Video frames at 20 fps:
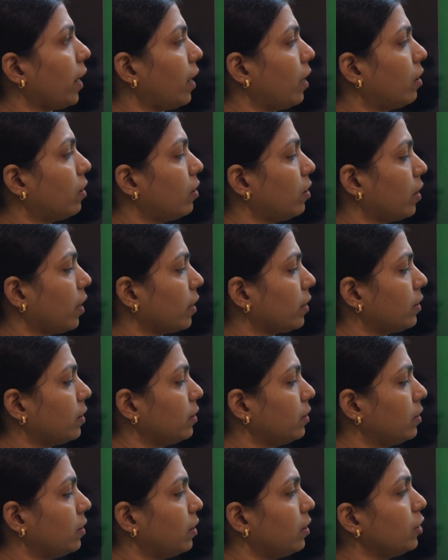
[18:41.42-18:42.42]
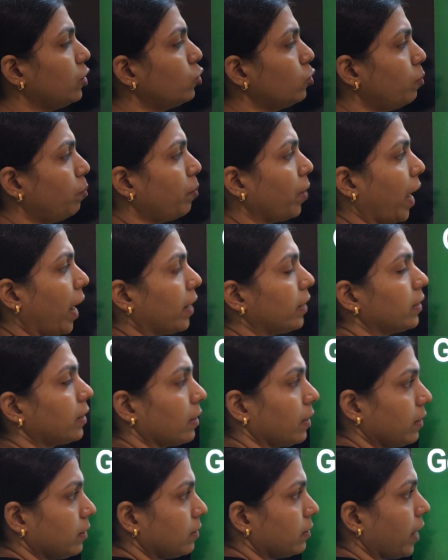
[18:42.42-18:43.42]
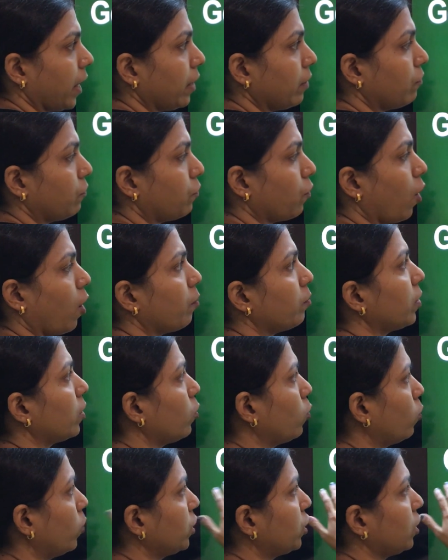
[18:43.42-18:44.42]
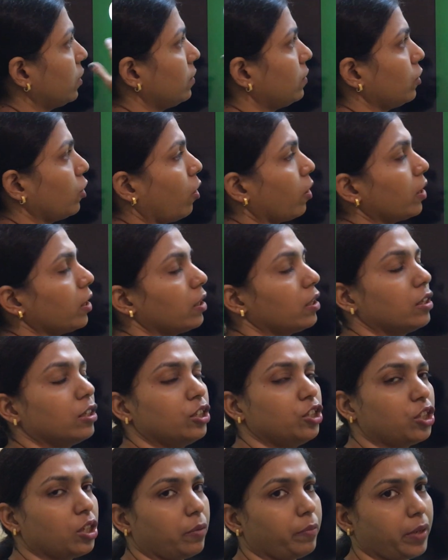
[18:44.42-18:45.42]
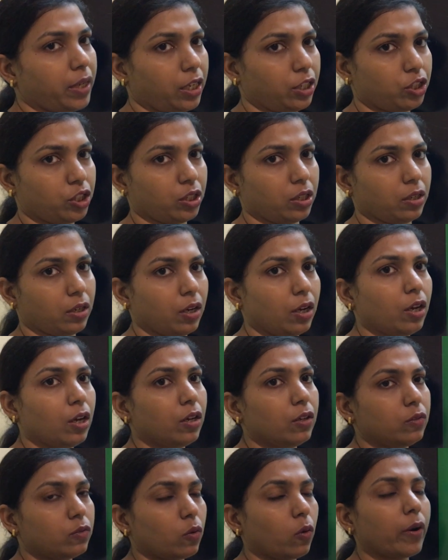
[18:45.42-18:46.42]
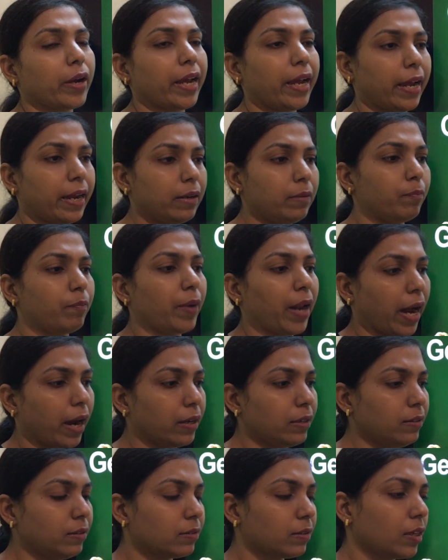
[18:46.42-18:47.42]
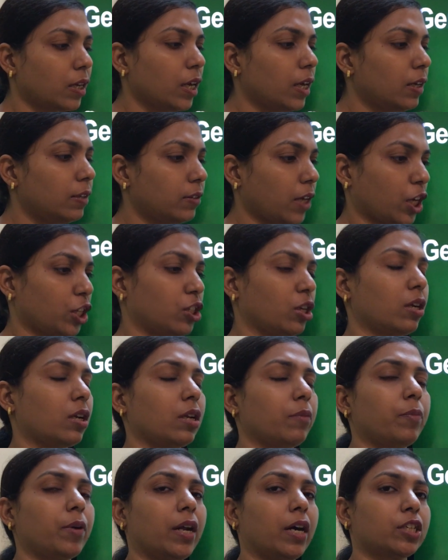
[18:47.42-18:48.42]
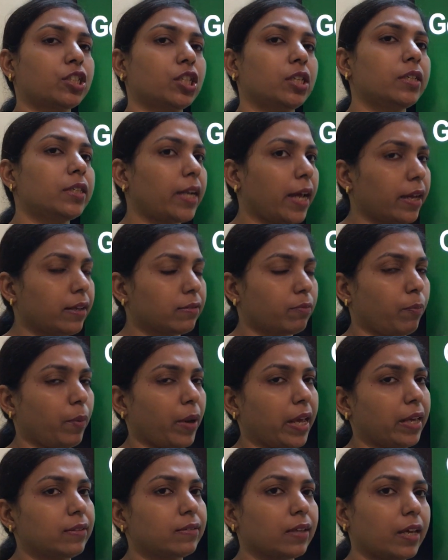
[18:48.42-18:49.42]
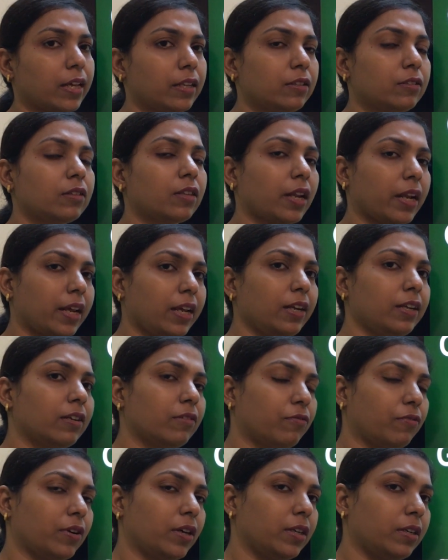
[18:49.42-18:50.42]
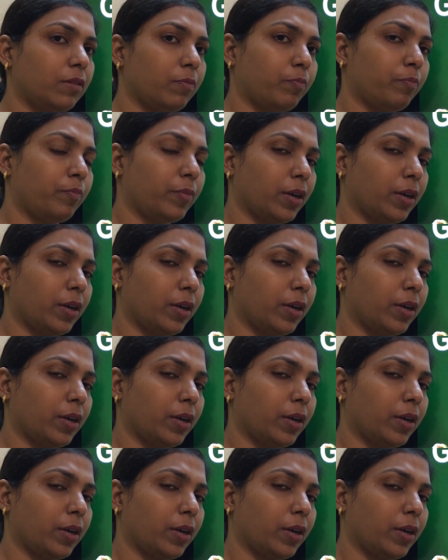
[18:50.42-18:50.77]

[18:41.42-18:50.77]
the new plant is then formed, which is your germination. So in plants, sexual reproduction takes place in three different